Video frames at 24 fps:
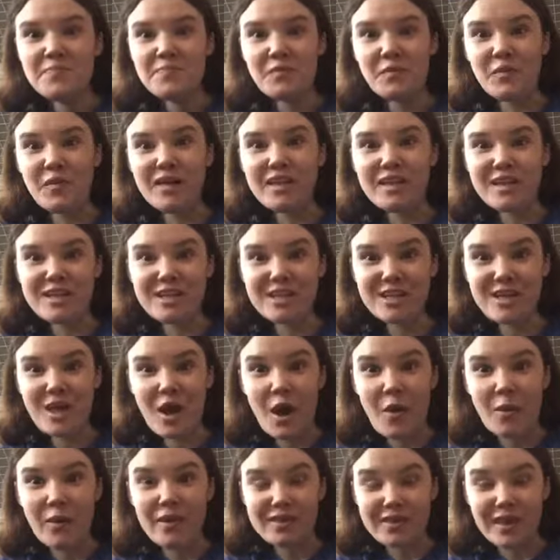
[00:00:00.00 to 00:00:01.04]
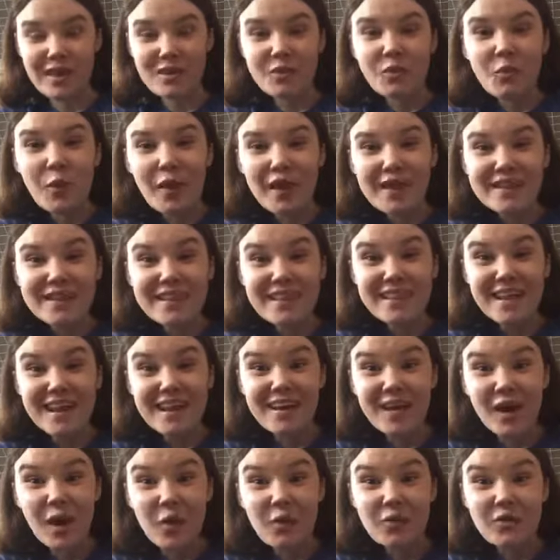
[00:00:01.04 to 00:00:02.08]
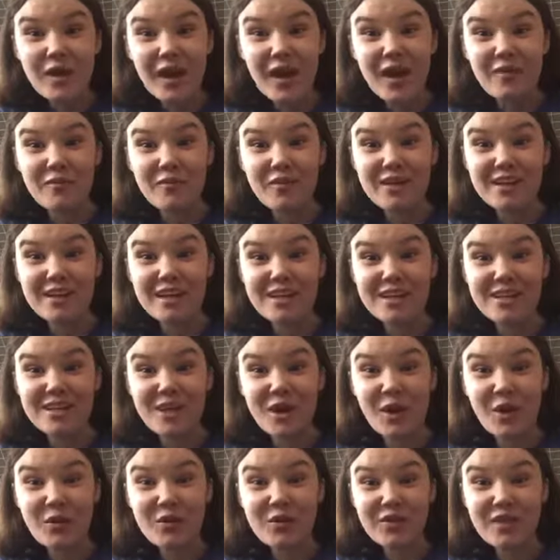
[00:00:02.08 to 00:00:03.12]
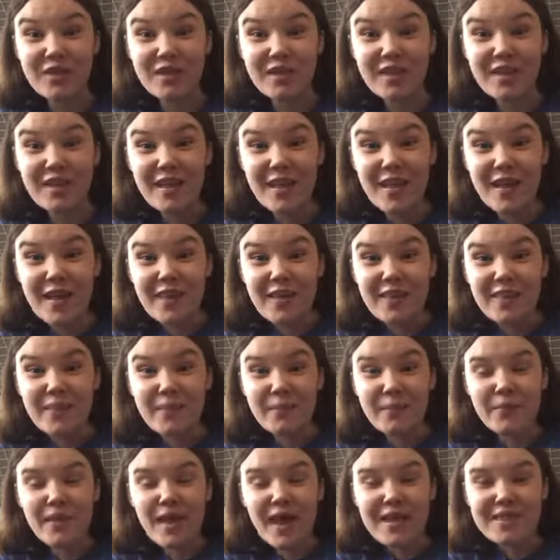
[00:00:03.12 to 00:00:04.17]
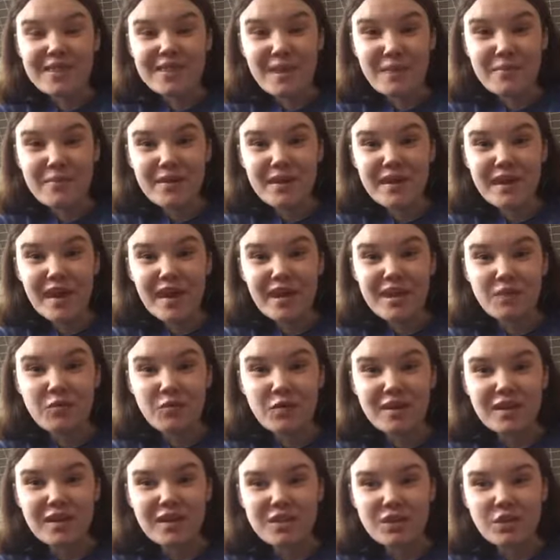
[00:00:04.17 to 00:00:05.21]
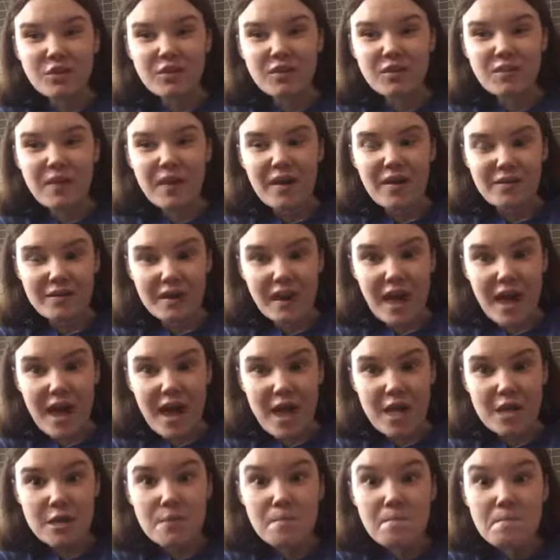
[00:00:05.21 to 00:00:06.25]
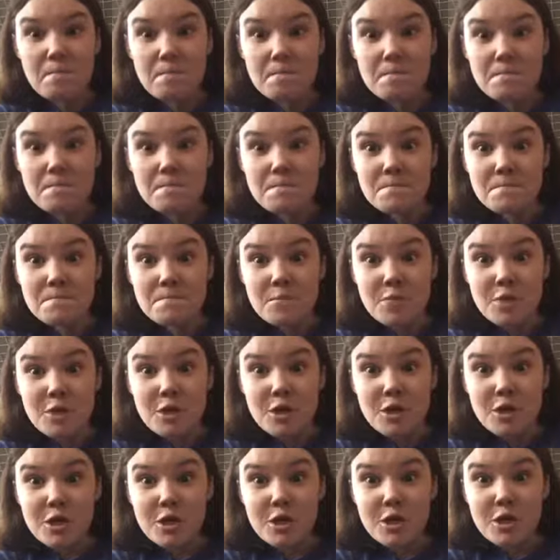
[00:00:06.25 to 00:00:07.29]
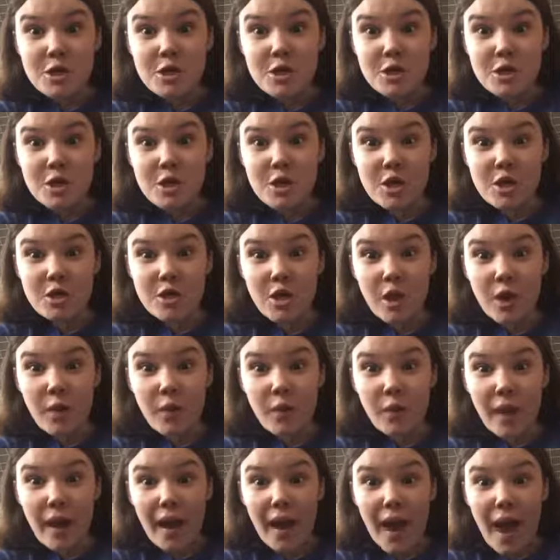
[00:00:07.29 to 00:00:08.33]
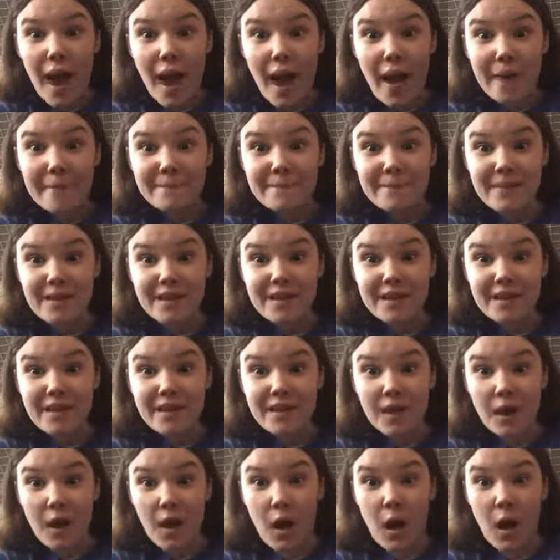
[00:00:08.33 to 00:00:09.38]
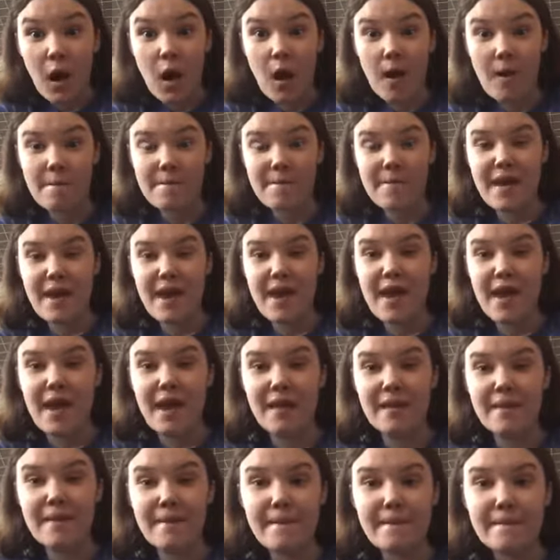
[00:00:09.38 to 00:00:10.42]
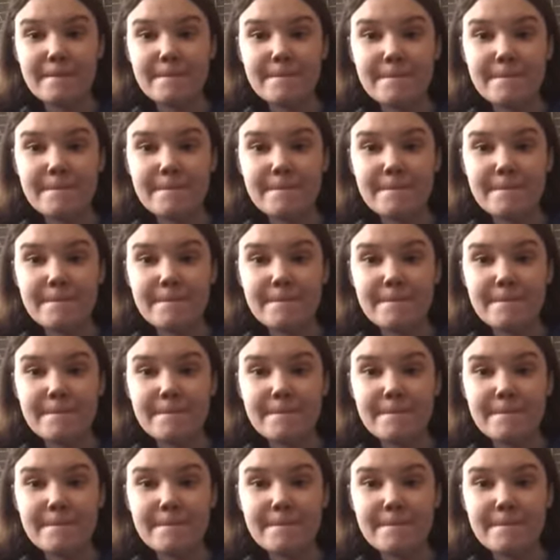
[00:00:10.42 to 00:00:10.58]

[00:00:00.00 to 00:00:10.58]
what did you know with the twist that goes on when he shows the plot then begins when he shows his parents. And he, you know what happens? Oh man.